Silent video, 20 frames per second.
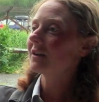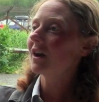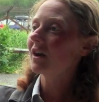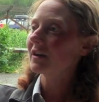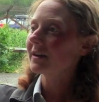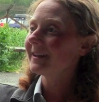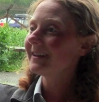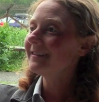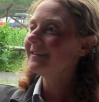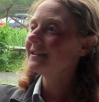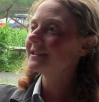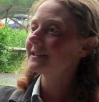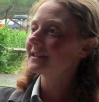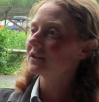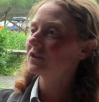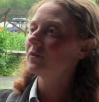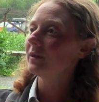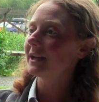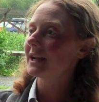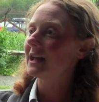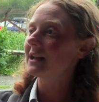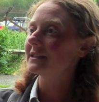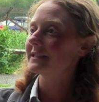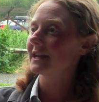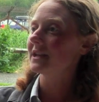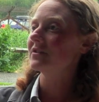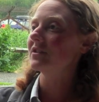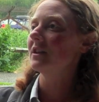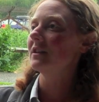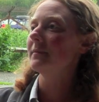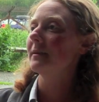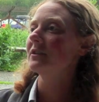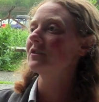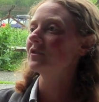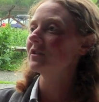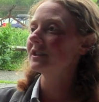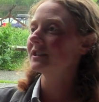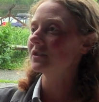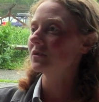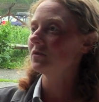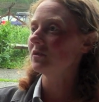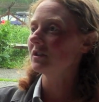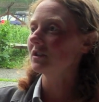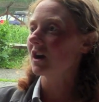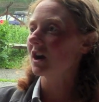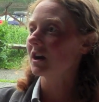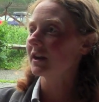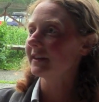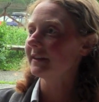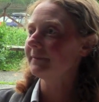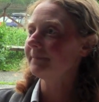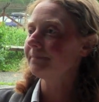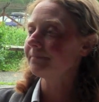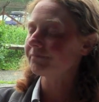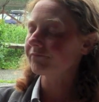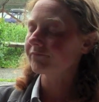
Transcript: garden is the Queen Alexandra Elementary School garden,